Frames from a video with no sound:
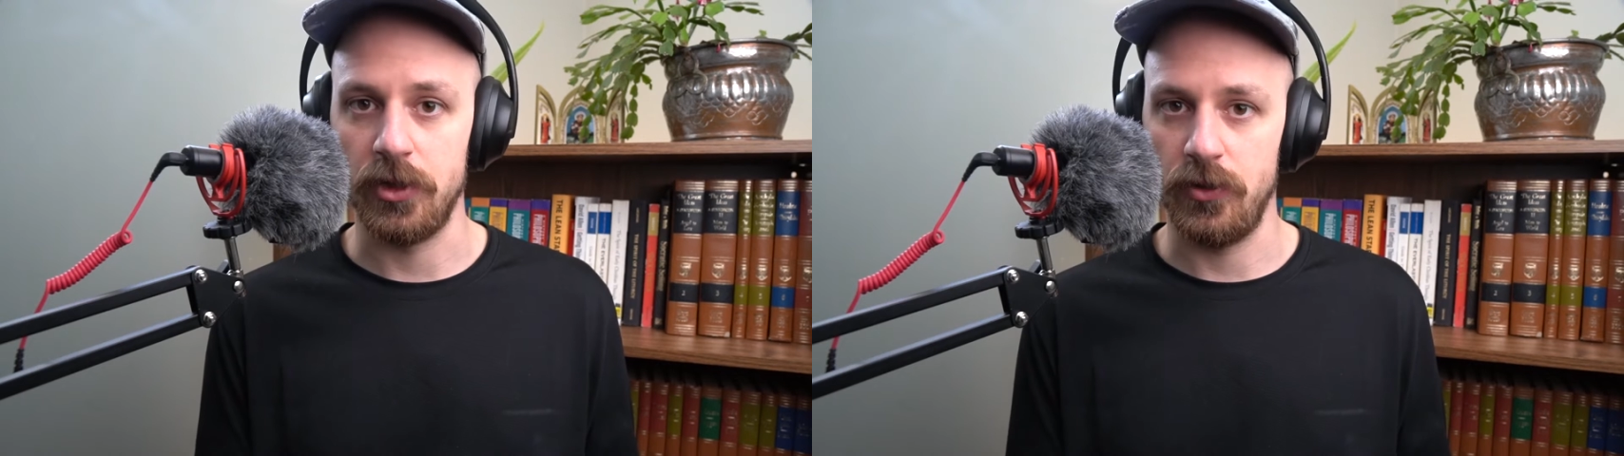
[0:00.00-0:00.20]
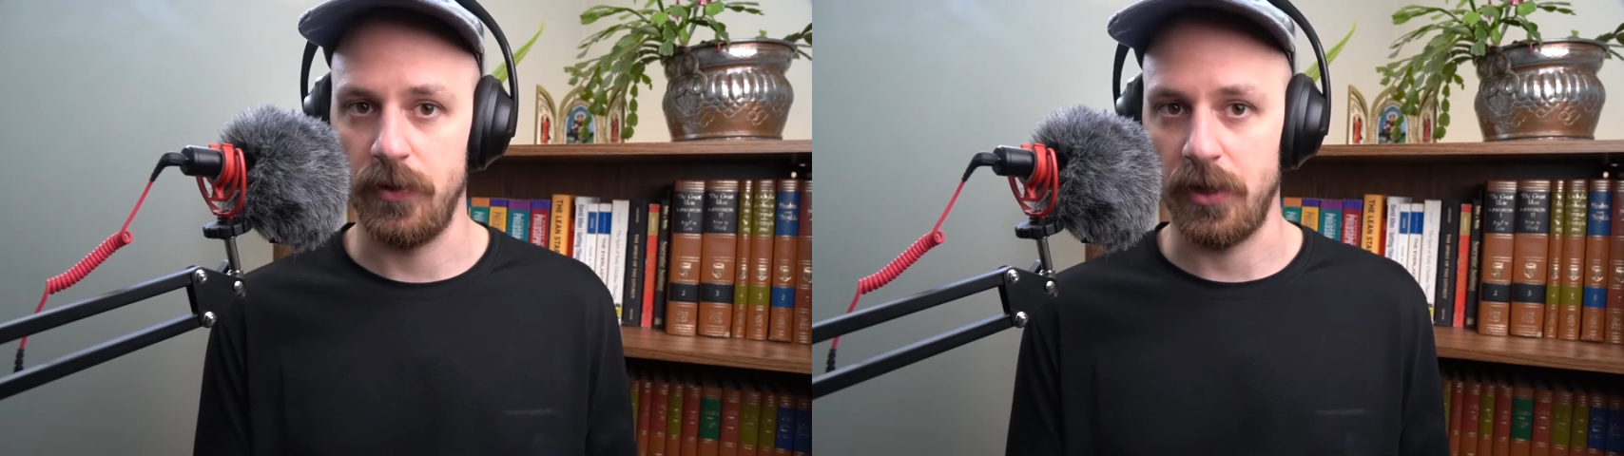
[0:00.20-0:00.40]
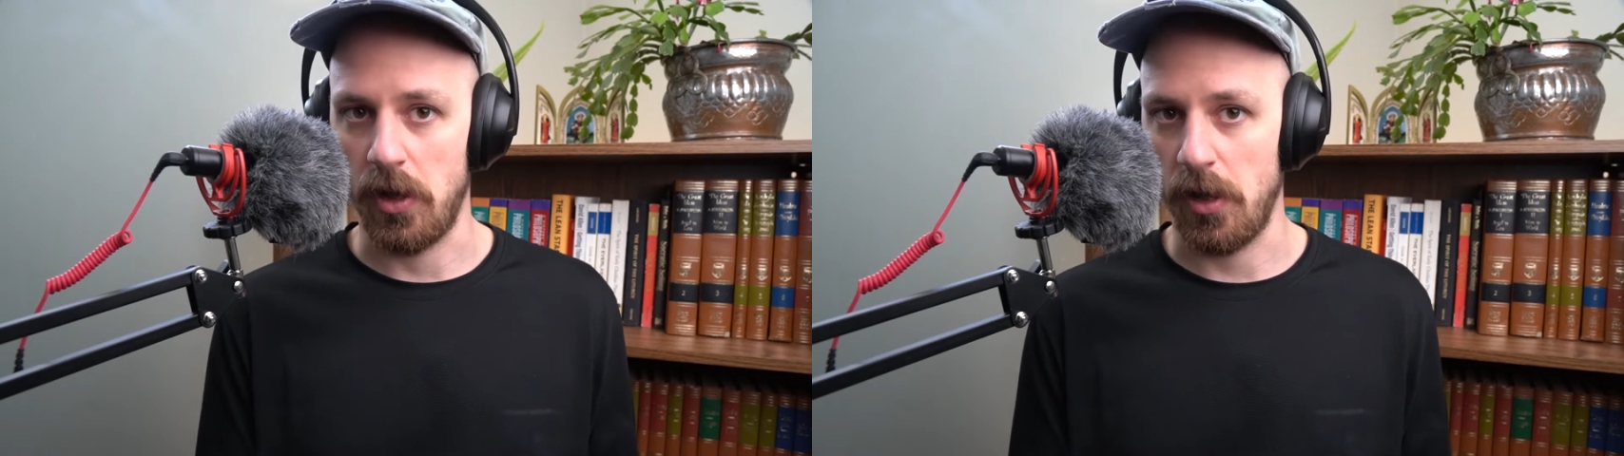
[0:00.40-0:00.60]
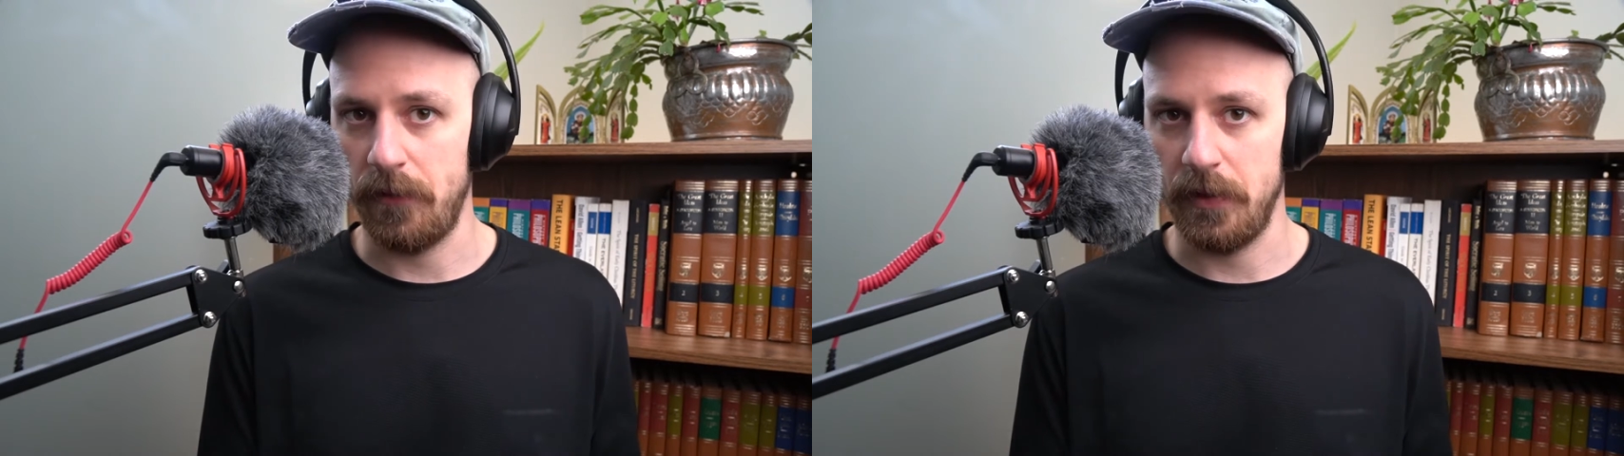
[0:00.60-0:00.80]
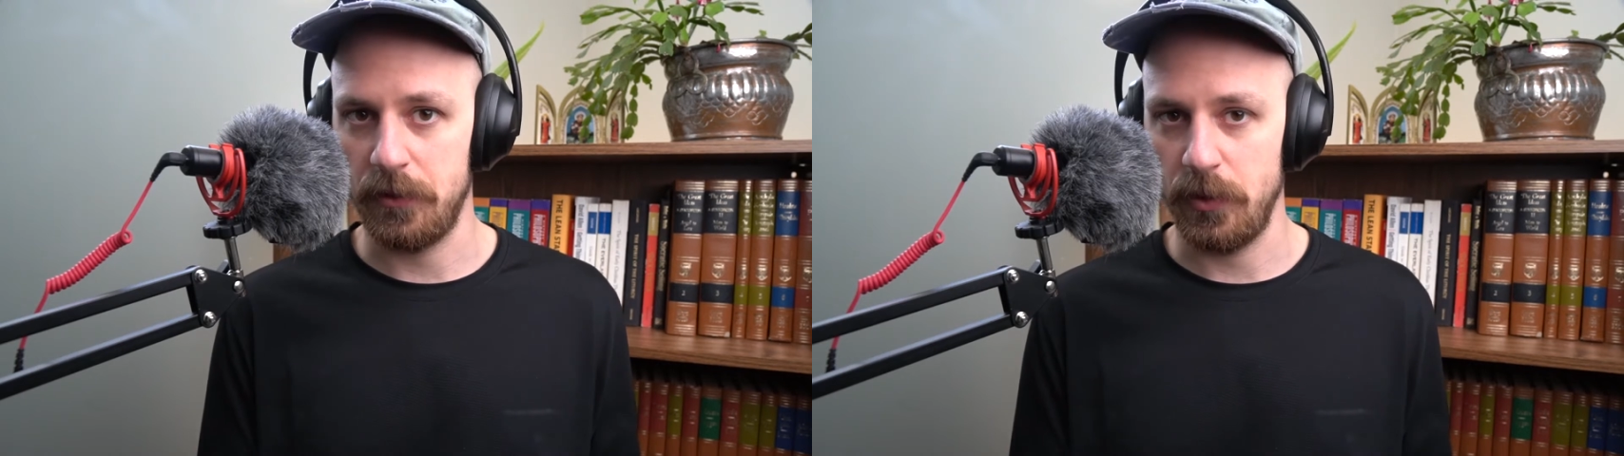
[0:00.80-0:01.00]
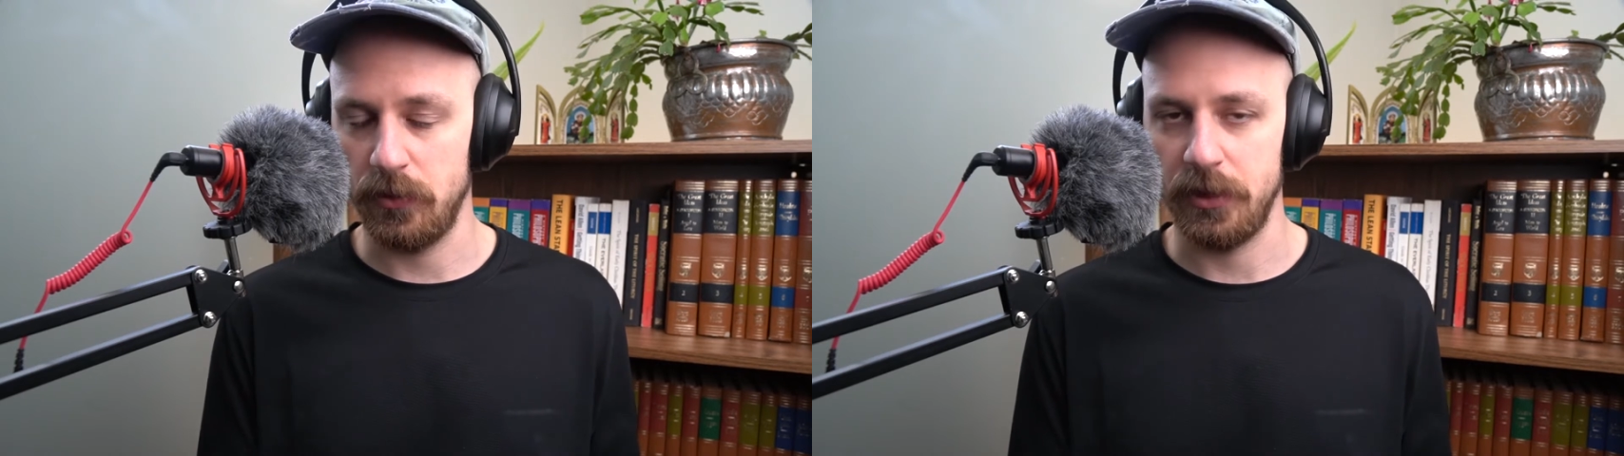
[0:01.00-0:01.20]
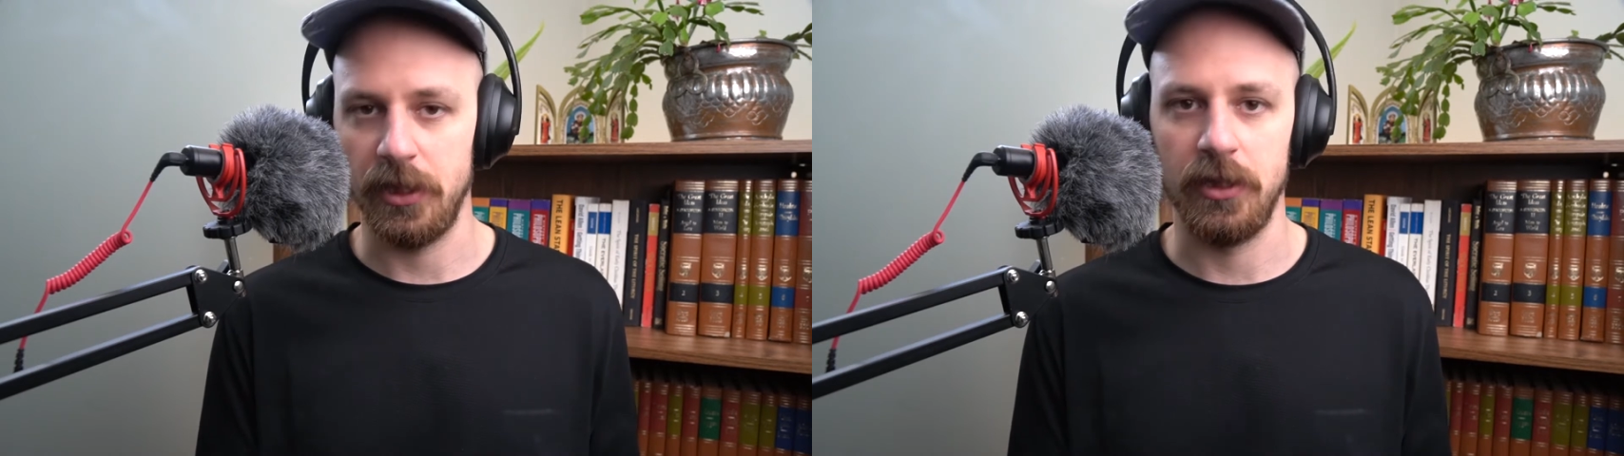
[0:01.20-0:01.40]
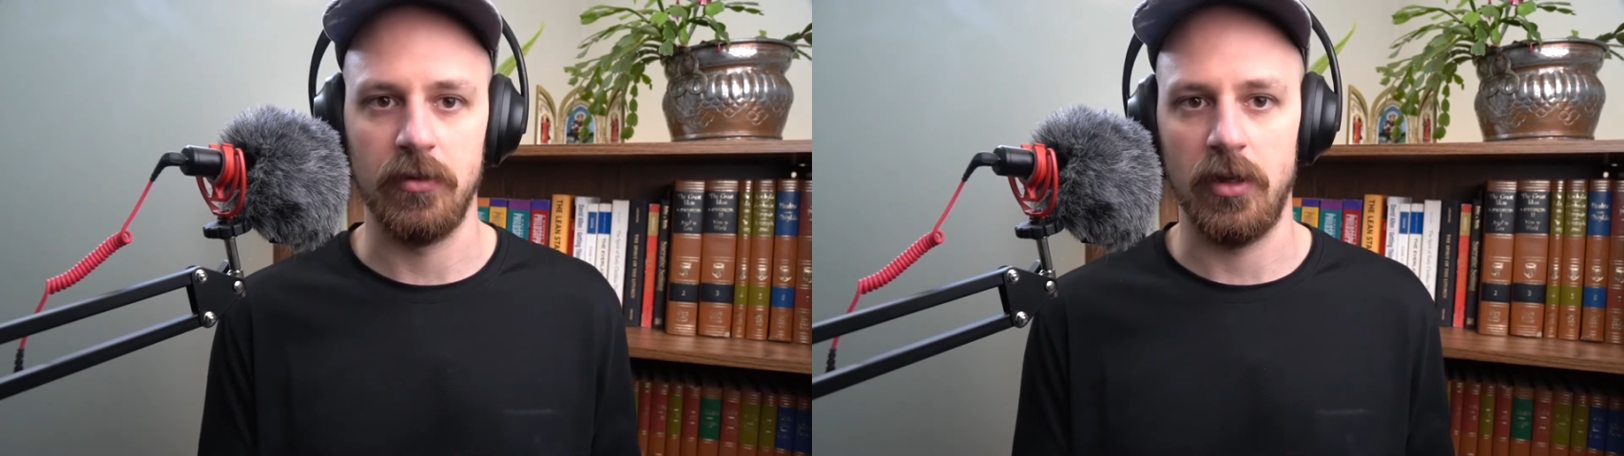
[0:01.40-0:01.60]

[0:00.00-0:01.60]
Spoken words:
to the office building,